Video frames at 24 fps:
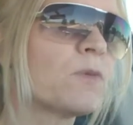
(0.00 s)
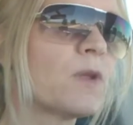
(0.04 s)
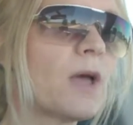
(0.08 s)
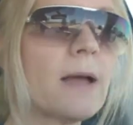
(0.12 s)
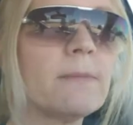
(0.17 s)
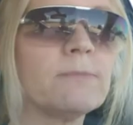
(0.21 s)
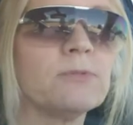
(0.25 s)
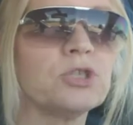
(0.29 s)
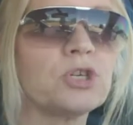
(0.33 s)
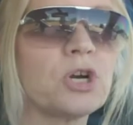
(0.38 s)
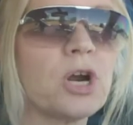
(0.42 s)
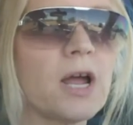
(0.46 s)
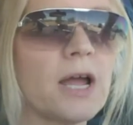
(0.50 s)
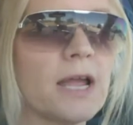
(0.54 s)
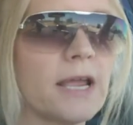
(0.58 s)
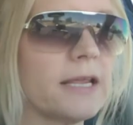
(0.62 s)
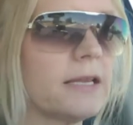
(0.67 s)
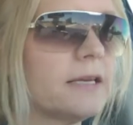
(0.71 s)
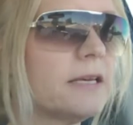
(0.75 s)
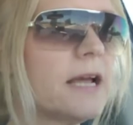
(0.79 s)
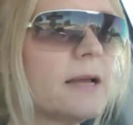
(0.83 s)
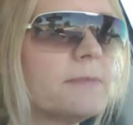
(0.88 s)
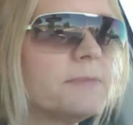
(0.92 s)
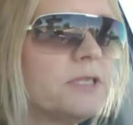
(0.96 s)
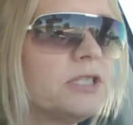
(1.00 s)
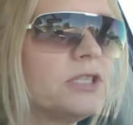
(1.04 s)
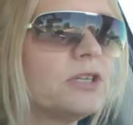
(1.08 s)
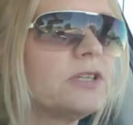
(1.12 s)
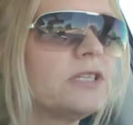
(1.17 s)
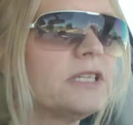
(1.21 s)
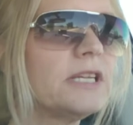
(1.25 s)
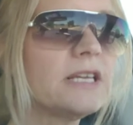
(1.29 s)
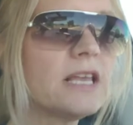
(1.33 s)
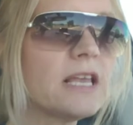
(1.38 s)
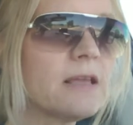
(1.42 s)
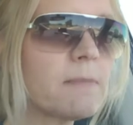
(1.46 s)
I'm trying. Now I'm still
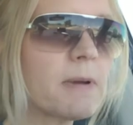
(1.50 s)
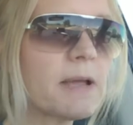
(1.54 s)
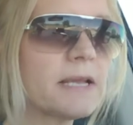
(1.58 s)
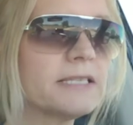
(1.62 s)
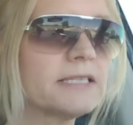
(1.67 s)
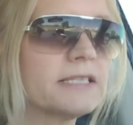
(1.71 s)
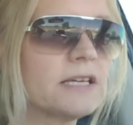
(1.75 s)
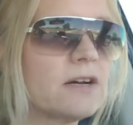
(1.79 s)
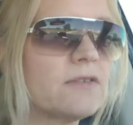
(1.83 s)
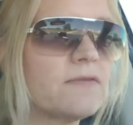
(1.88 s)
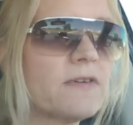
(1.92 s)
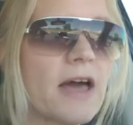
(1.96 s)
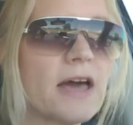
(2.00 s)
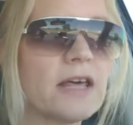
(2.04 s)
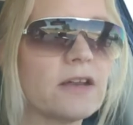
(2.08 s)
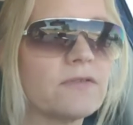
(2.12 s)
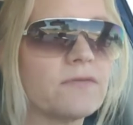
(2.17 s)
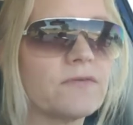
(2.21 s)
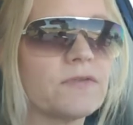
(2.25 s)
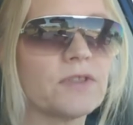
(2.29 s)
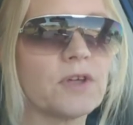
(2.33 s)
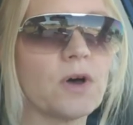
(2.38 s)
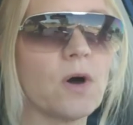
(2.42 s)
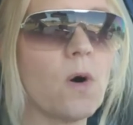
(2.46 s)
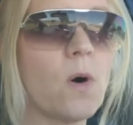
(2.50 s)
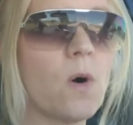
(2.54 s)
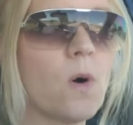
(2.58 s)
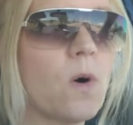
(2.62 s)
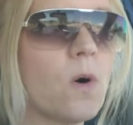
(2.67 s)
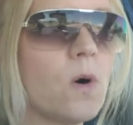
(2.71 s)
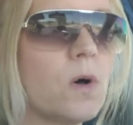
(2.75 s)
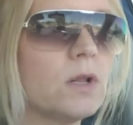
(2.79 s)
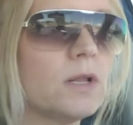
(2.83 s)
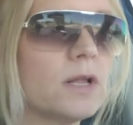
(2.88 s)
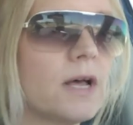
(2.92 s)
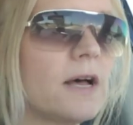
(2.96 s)
digging myself out of the
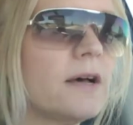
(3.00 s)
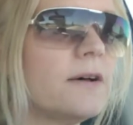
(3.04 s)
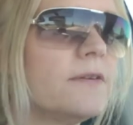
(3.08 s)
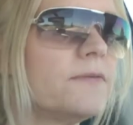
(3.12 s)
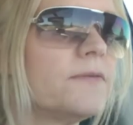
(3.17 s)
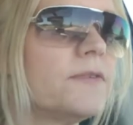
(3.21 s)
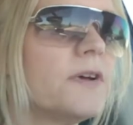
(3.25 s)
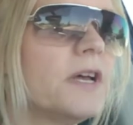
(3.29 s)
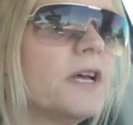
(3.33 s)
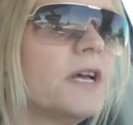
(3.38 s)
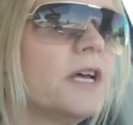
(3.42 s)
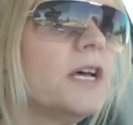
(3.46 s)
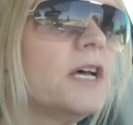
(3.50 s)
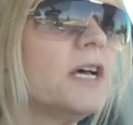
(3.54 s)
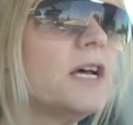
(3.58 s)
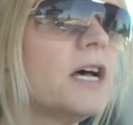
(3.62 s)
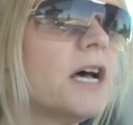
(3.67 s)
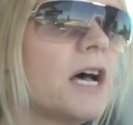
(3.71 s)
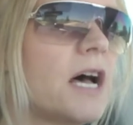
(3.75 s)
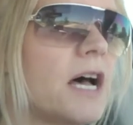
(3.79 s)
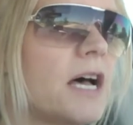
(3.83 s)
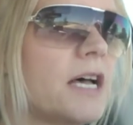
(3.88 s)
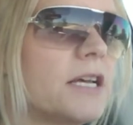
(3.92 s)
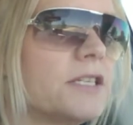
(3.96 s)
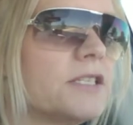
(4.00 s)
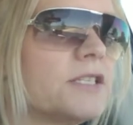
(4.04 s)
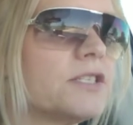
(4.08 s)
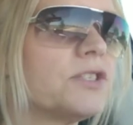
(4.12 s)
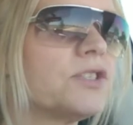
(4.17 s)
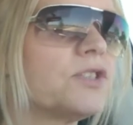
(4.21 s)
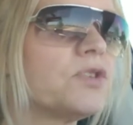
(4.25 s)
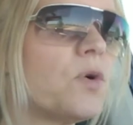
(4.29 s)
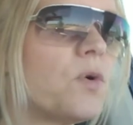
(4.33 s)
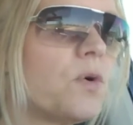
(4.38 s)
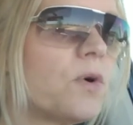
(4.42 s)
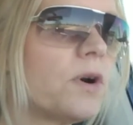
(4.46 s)
hole of uh,
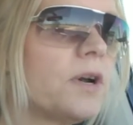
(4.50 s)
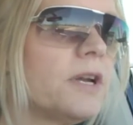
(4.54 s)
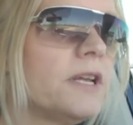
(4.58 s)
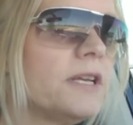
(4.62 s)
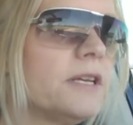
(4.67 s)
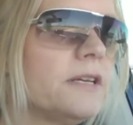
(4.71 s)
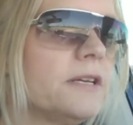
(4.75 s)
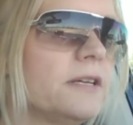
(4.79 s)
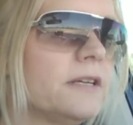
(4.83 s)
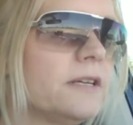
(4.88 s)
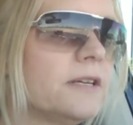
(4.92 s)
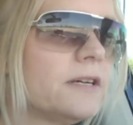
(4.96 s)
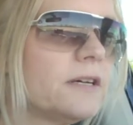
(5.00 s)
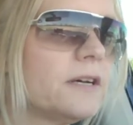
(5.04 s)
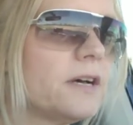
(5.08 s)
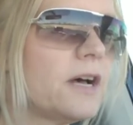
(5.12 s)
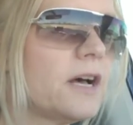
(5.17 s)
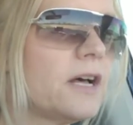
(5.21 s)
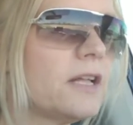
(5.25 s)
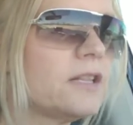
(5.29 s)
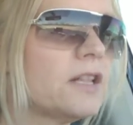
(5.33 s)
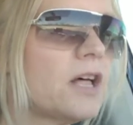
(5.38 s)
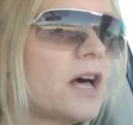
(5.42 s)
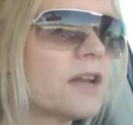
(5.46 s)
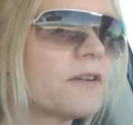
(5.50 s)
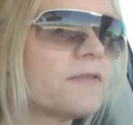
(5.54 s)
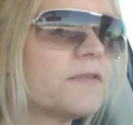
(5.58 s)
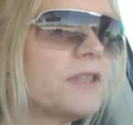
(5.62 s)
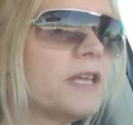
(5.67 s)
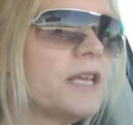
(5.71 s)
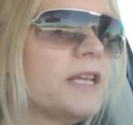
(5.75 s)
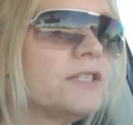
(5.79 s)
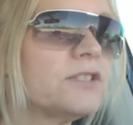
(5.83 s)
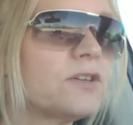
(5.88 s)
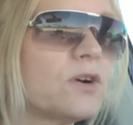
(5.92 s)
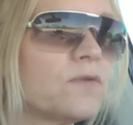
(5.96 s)
storing a lot of
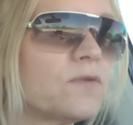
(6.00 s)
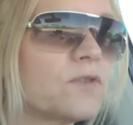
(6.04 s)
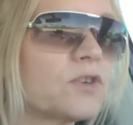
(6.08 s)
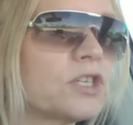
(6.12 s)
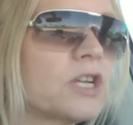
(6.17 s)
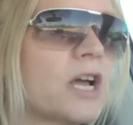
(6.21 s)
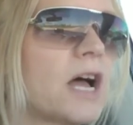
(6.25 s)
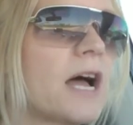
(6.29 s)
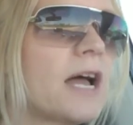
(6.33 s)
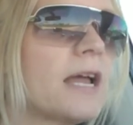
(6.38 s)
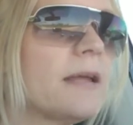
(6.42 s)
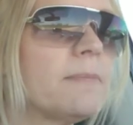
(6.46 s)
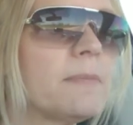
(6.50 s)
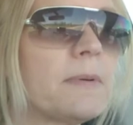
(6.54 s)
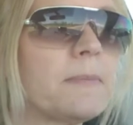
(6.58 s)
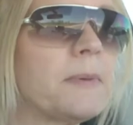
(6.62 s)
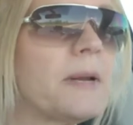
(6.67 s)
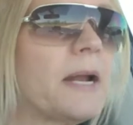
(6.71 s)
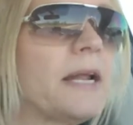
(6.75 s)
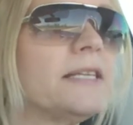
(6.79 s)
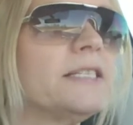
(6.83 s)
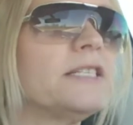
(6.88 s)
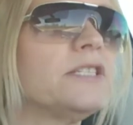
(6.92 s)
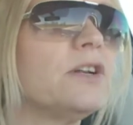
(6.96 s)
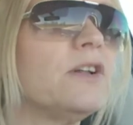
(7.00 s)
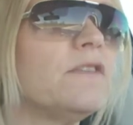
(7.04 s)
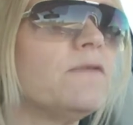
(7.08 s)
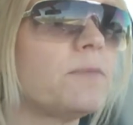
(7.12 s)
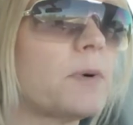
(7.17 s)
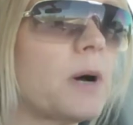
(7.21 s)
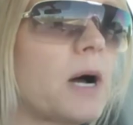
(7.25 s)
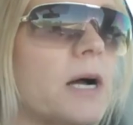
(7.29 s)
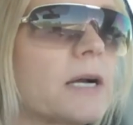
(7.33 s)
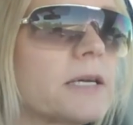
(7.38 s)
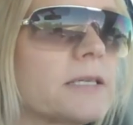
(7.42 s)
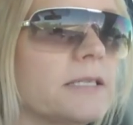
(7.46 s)
things over time. I mean, I still have
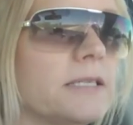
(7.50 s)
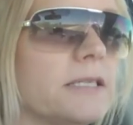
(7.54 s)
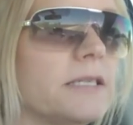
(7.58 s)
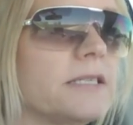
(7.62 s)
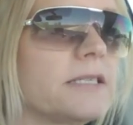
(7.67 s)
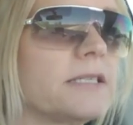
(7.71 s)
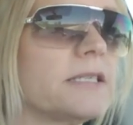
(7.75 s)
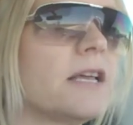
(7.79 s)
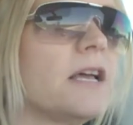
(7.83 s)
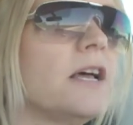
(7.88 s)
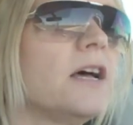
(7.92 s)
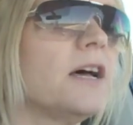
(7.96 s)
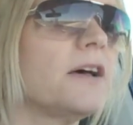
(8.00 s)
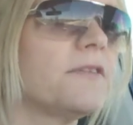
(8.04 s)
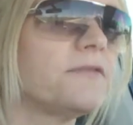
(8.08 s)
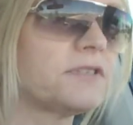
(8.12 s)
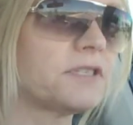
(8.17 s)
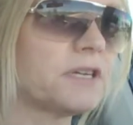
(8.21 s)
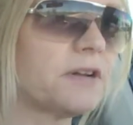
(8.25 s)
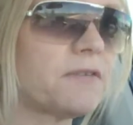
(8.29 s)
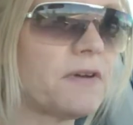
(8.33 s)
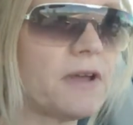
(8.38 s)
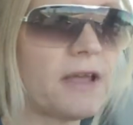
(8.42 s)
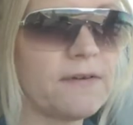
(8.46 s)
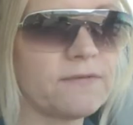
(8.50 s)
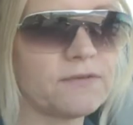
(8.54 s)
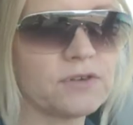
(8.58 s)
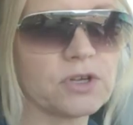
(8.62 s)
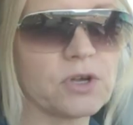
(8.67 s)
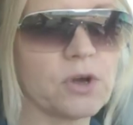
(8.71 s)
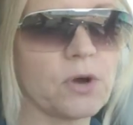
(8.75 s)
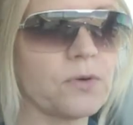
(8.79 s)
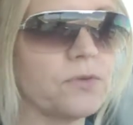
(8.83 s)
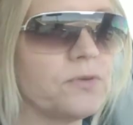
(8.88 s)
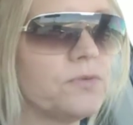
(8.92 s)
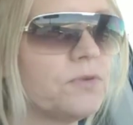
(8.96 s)
boxes of stuff I have to
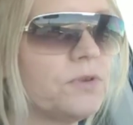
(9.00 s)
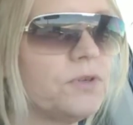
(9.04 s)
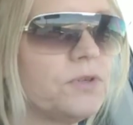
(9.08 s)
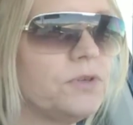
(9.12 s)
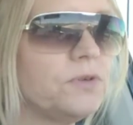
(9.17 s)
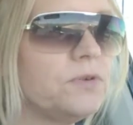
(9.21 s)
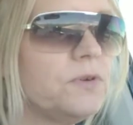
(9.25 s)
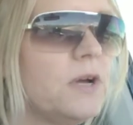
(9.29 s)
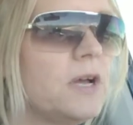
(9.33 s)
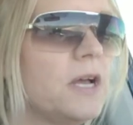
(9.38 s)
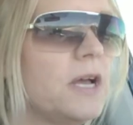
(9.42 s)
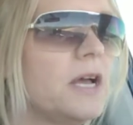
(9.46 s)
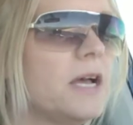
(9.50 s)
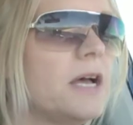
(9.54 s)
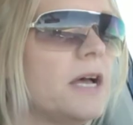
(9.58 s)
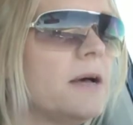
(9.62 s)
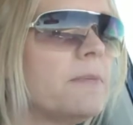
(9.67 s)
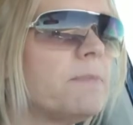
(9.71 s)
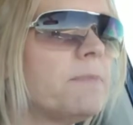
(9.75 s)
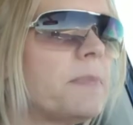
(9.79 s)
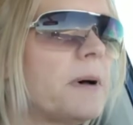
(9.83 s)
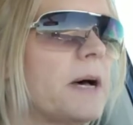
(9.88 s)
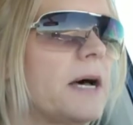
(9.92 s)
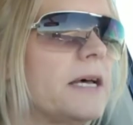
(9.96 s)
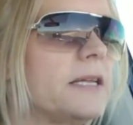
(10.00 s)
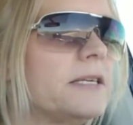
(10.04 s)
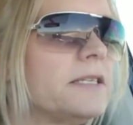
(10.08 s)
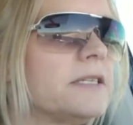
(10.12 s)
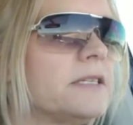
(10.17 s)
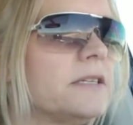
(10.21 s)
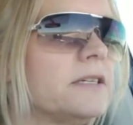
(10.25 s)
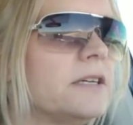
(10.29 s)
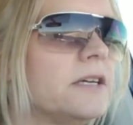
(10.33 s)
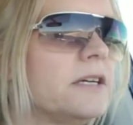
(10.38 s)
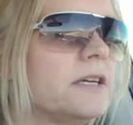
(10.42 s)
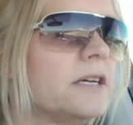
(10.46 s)
go through, but
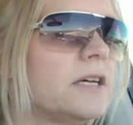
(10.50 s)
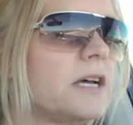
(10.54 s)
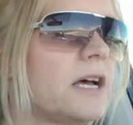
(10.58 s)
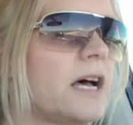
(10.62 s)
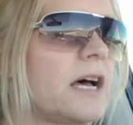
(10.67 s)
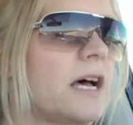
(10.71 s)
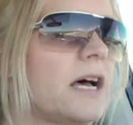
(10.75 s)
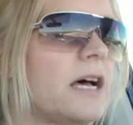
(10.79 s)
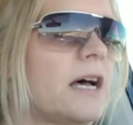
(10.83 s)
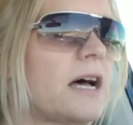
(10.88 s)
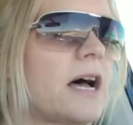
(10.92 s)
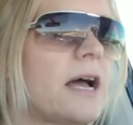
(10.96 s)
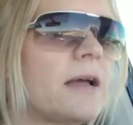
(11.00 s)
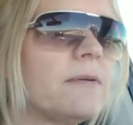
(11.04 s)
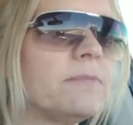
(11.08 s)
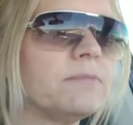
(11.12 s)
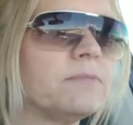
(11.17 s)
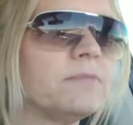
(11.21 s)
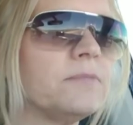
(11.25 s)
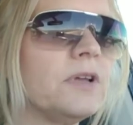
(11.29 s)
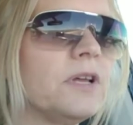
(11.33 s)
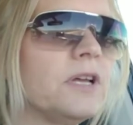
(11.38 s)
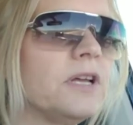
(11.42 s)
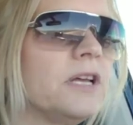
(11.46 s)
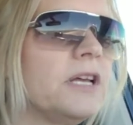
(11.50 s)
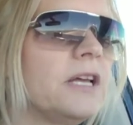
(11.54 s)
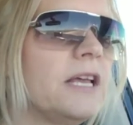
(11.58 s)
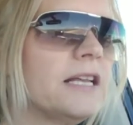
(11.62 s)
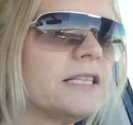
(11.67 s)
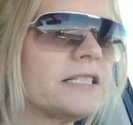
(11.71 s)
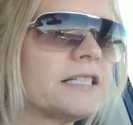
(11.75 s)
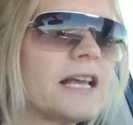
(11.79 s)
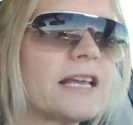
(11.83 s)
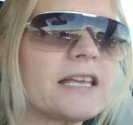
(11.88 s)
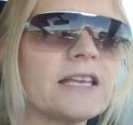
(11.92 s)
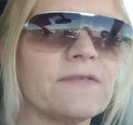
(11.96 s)
uh, I'm.
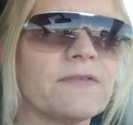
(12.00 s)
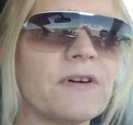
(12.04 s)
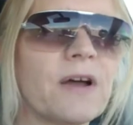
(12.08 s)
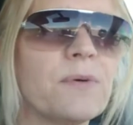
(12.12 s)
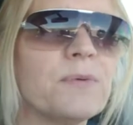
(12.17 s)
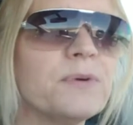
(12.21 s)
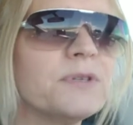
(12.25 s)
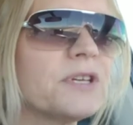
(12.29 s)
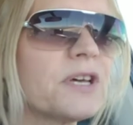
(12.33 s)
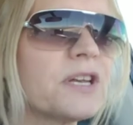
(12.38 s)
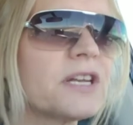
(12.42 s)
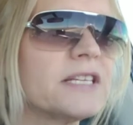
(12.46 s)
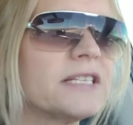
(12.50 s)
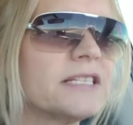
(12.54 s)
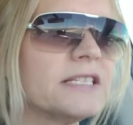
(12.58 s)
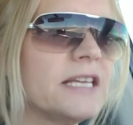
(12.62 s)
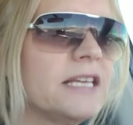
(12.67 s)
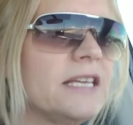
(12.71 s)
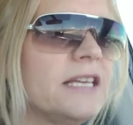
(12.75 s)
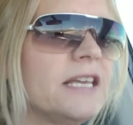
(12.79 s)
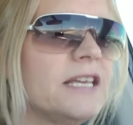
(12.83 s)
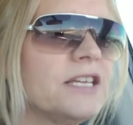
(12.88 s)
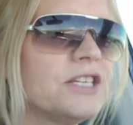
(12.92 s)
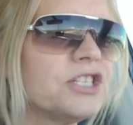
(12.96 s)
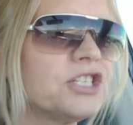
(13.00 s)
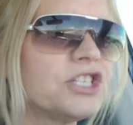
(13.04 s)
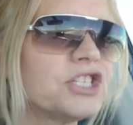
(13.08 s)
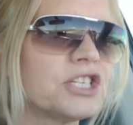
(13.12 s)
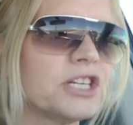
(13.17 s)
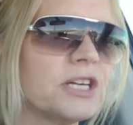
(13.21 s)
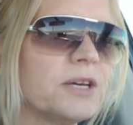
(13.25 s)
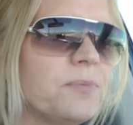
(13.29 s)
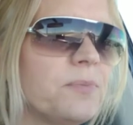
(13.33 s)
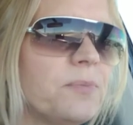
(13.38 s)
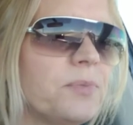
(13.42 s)
It's like if I was on a sinking ship.